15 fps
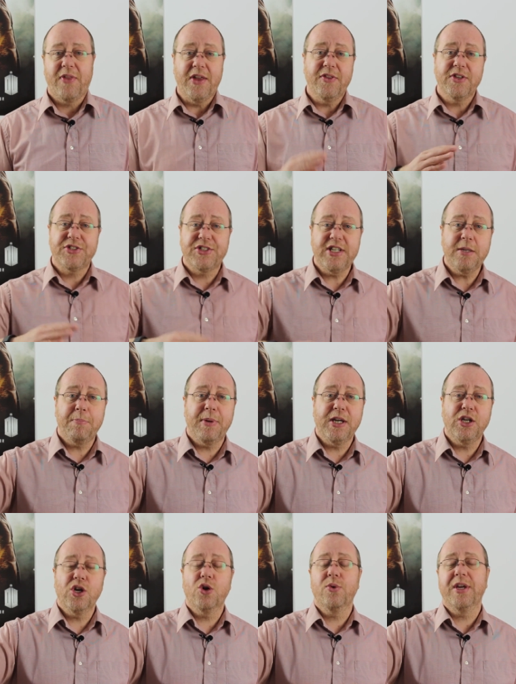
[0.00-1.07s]
then the C P
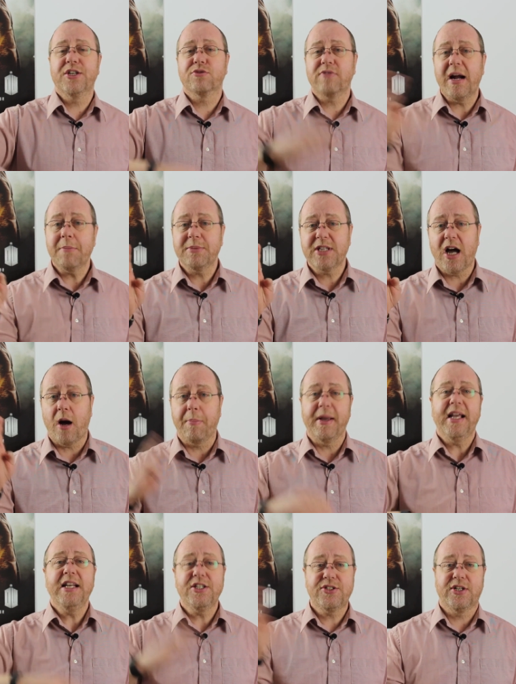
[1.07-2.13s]
U is ramped up
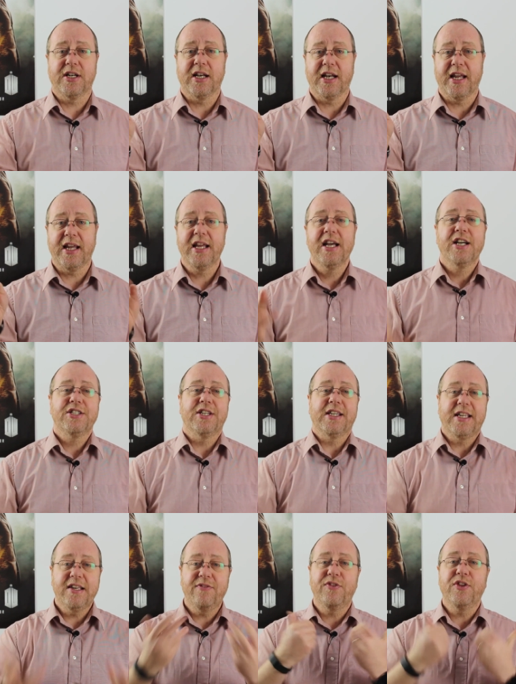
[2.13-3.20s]
instantly to
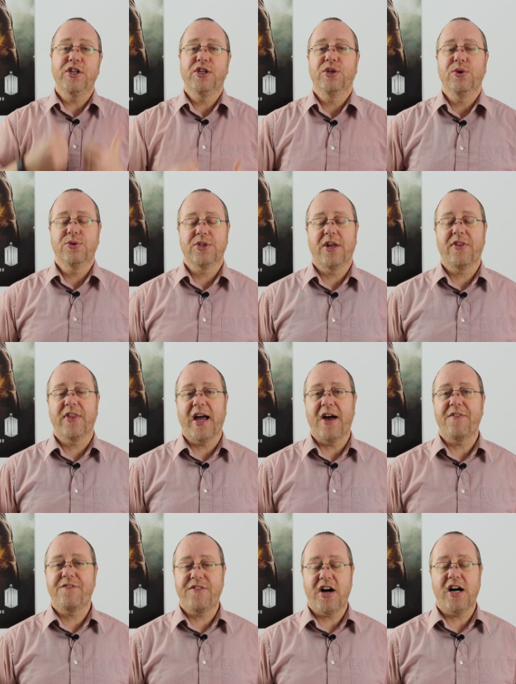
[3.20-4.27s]
give the user
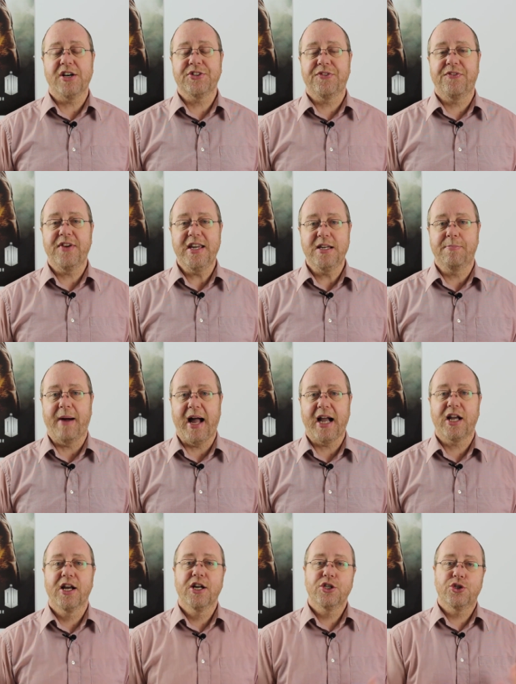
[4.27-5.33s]
that fast
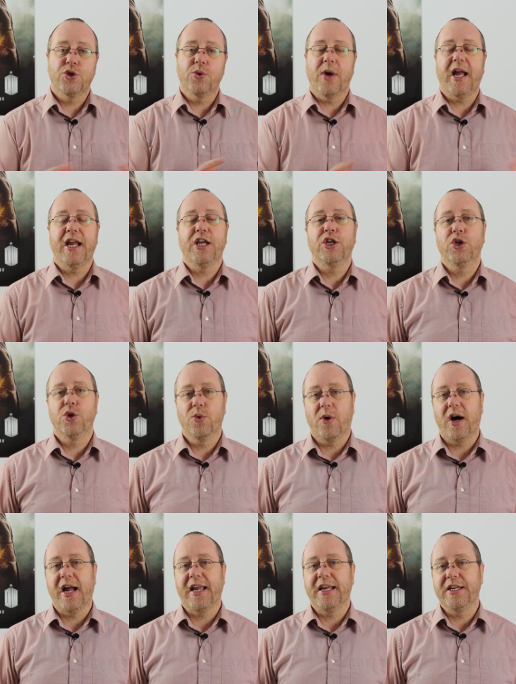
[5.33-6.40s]
feedback to a U I